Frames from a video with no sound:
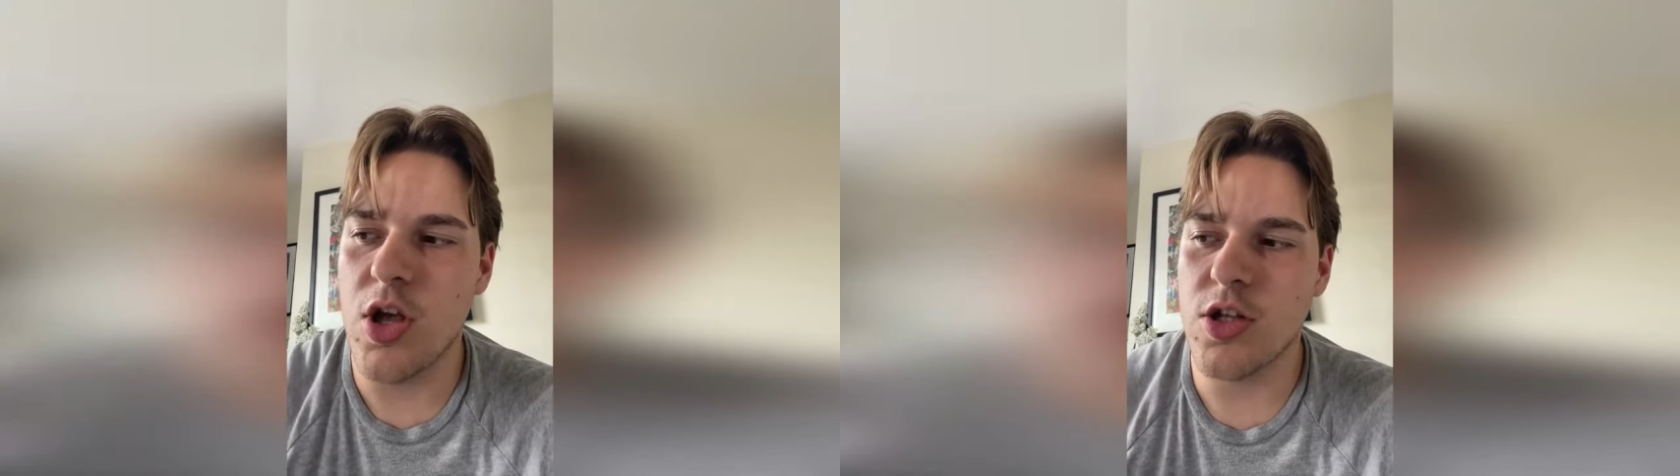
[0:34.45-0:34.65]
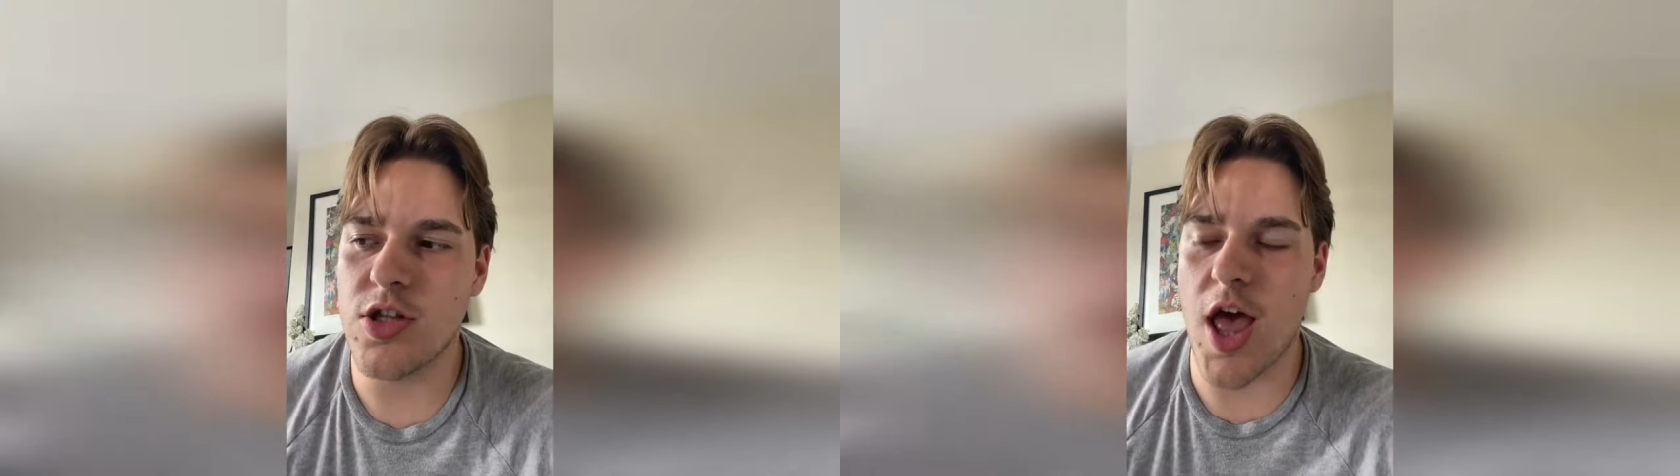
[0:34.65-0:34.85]

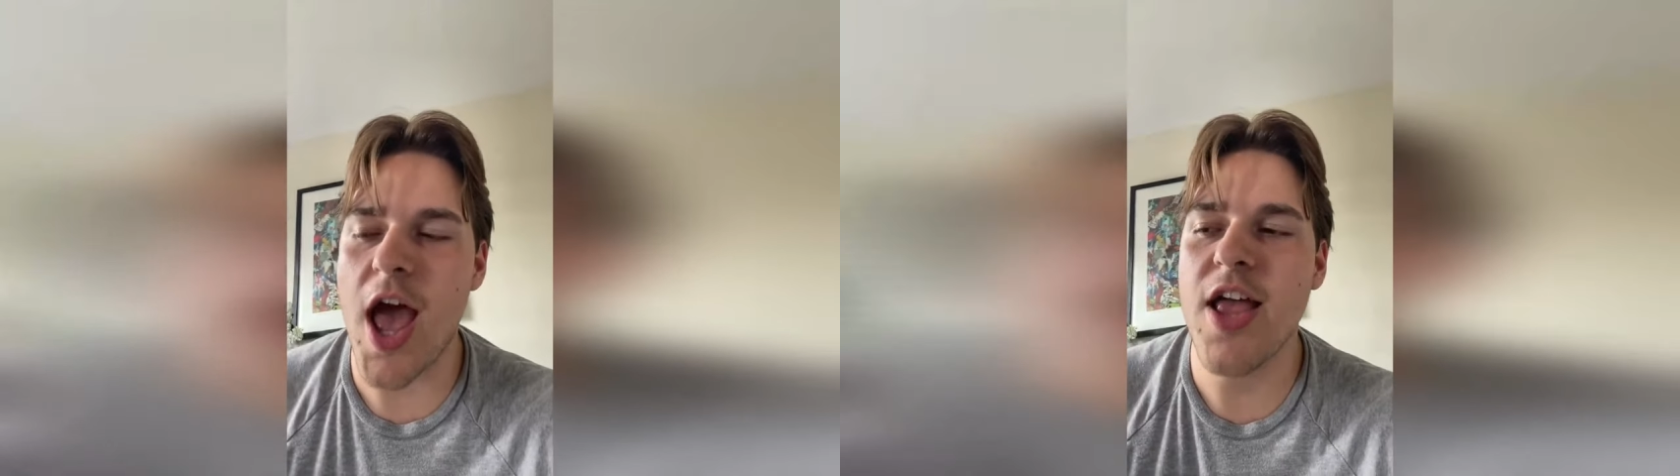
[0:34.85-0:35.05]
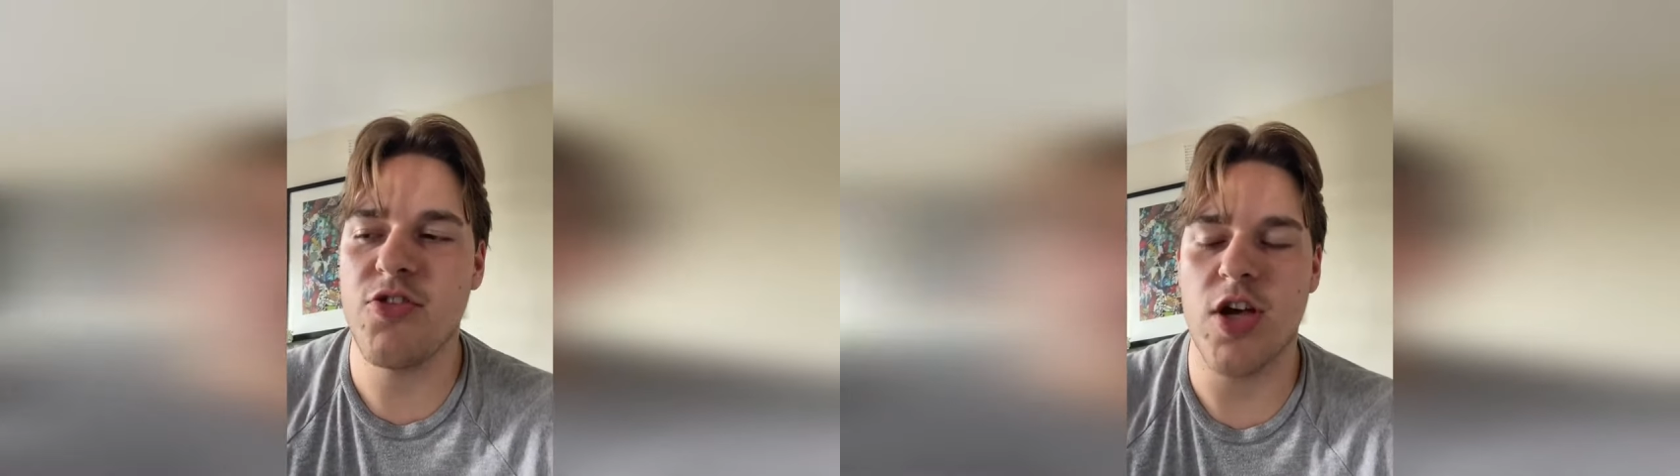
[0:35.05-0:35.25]
to the
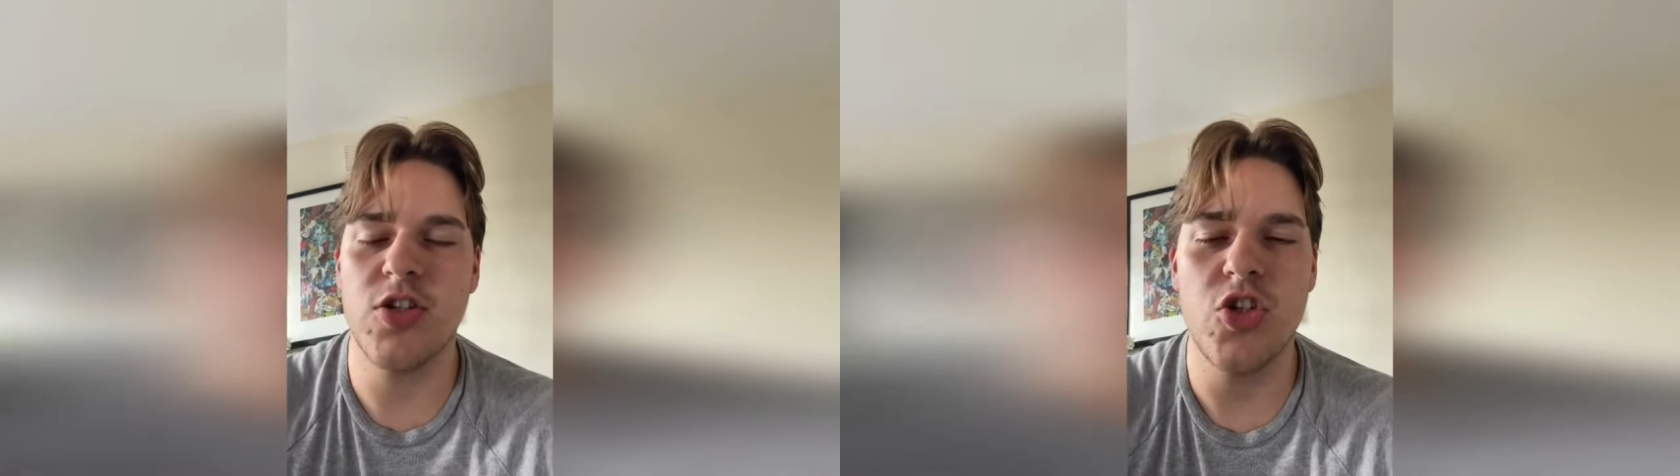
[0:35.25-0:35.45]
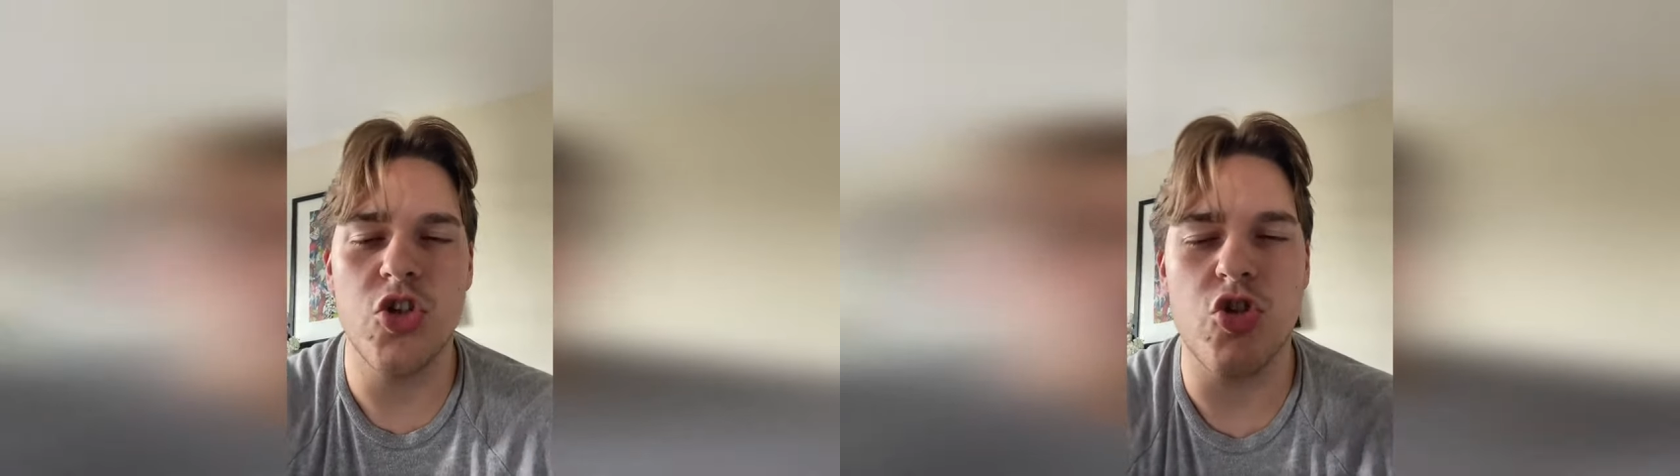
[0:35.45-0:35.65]

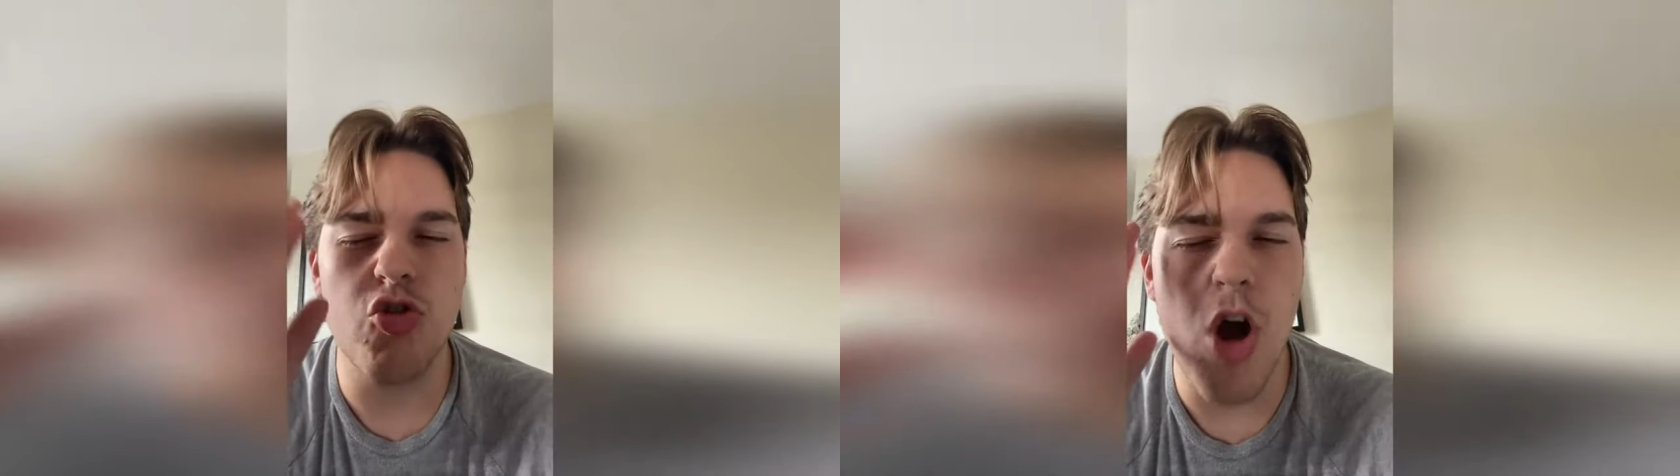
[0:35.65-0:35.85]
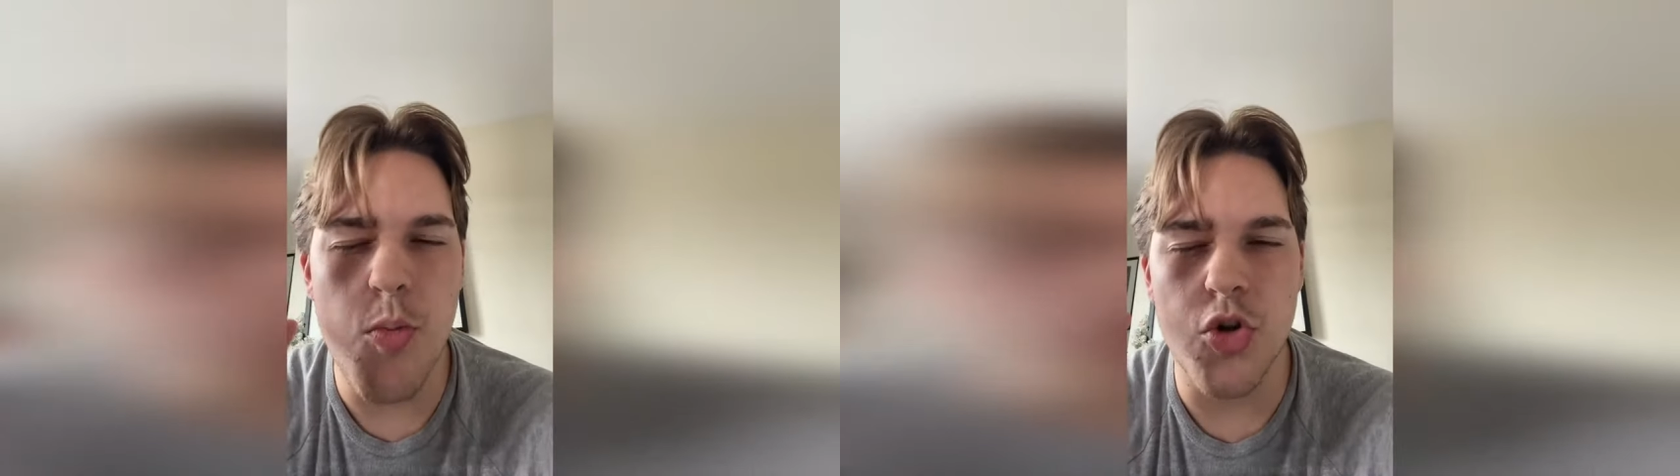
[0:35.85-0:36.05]
hairdresser to
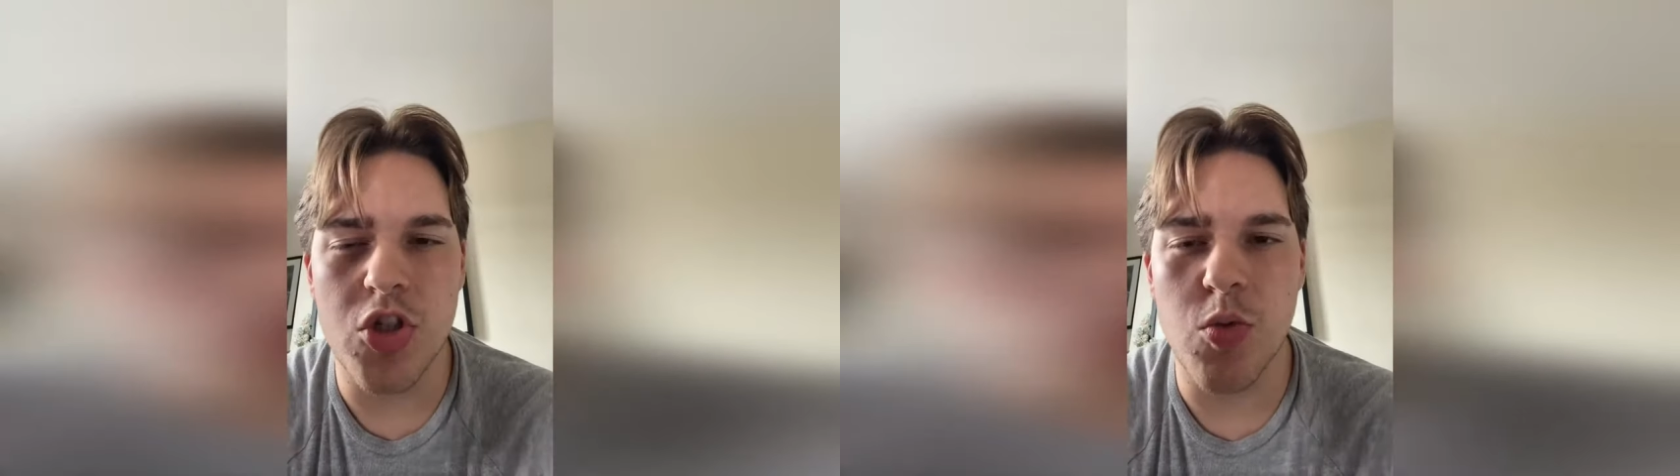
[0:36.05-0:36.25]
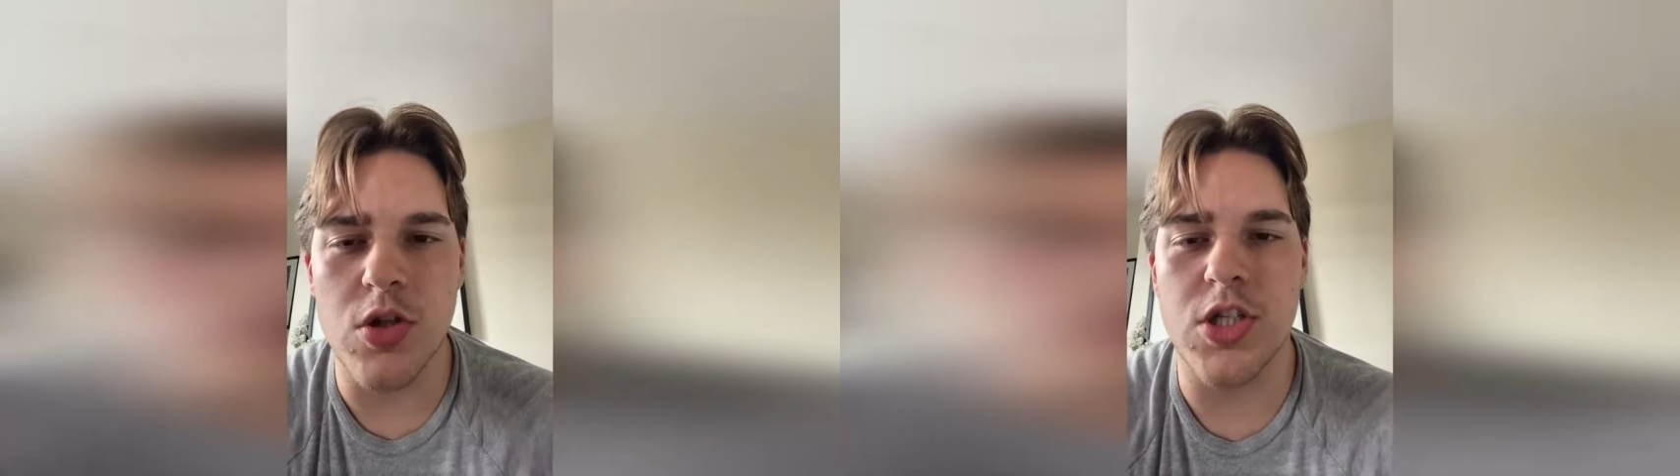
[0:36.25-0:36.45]
describe what
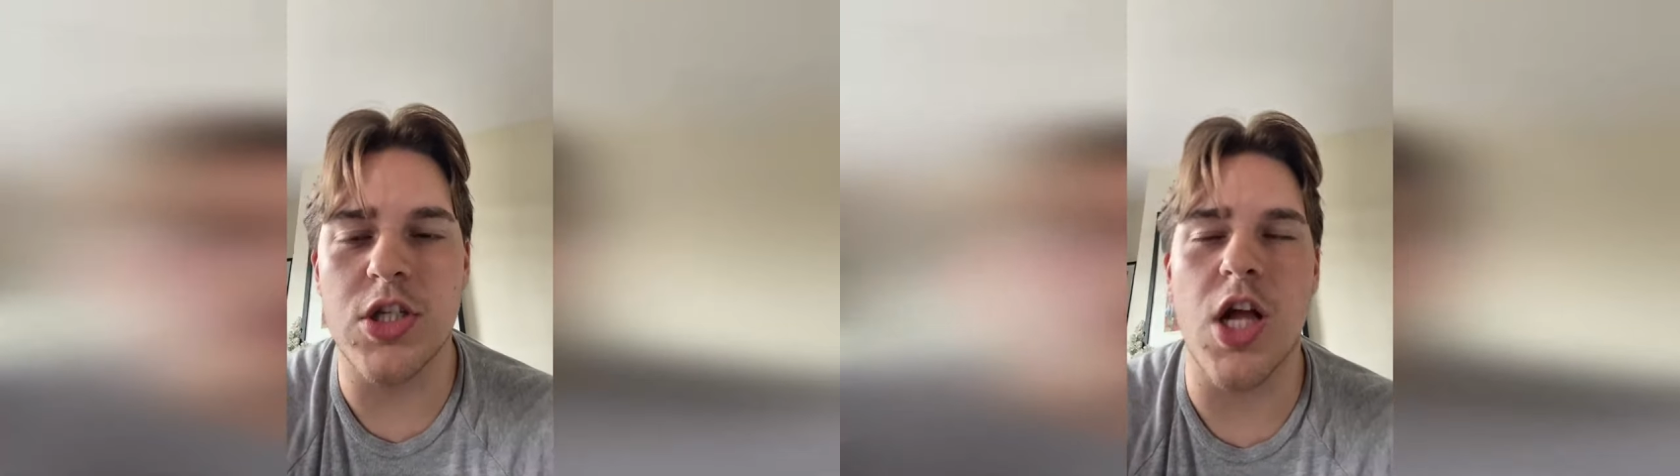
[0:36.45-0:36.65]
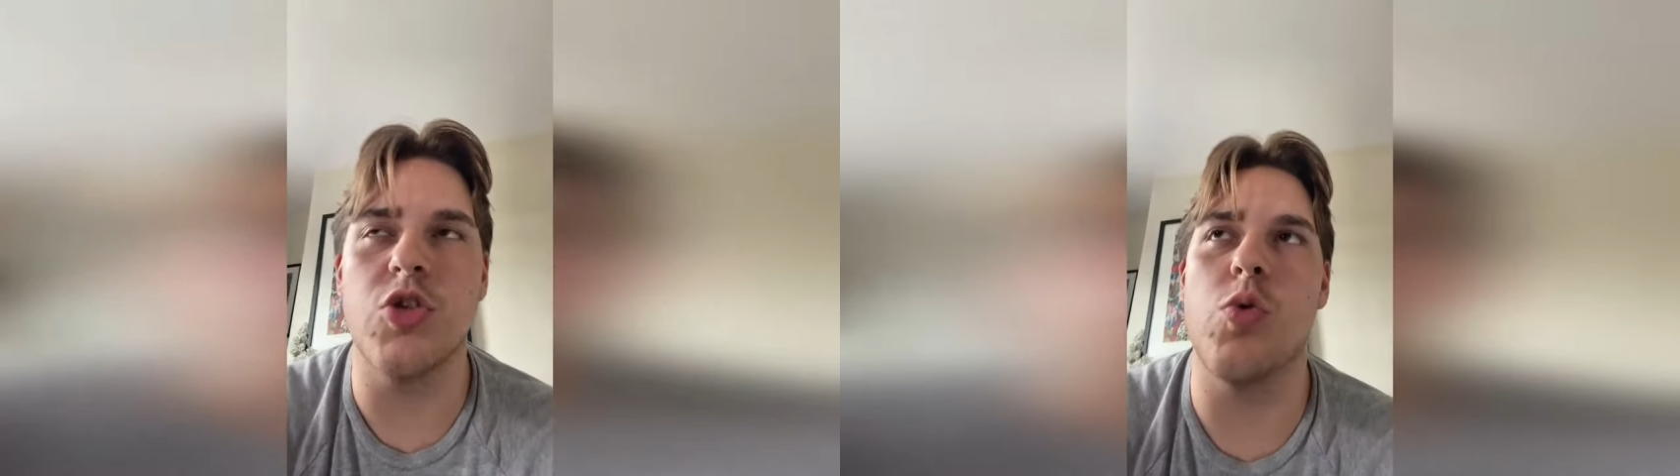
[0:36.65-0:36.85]
she wanted
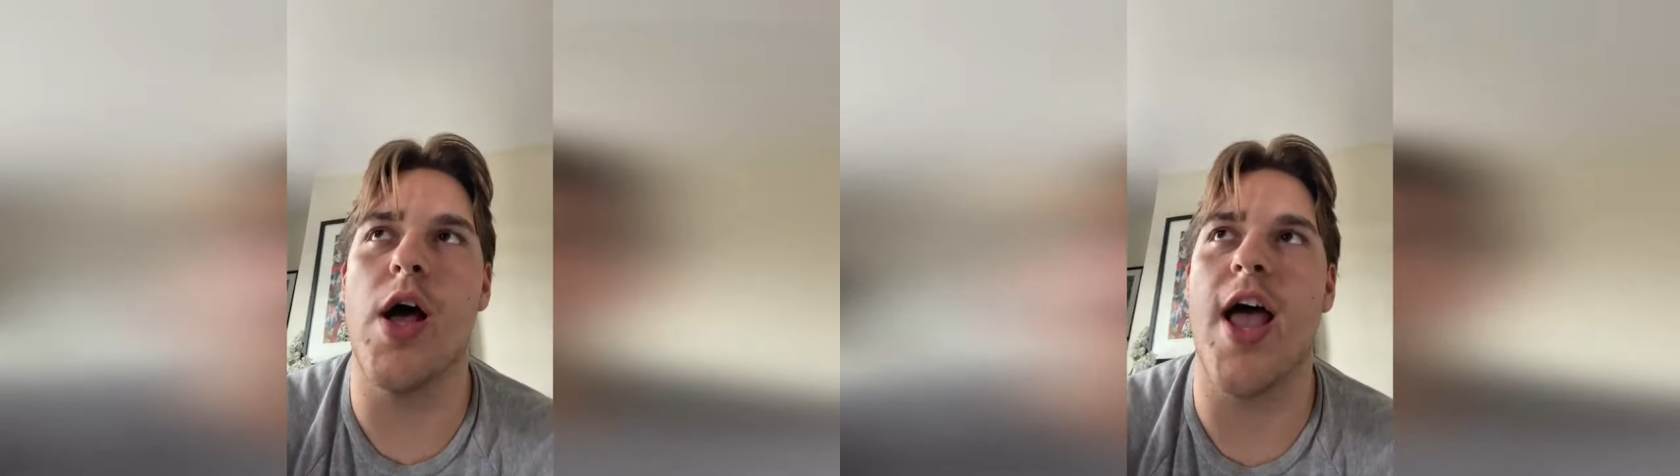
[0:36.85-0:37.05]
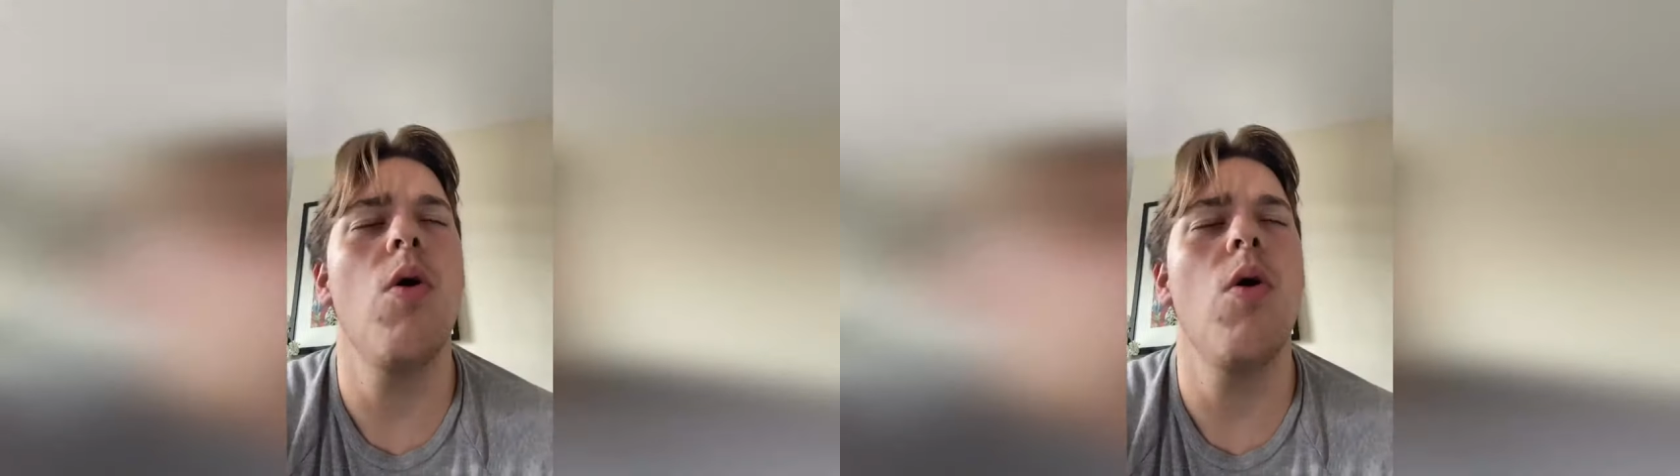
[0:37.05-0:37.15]
done to her hair.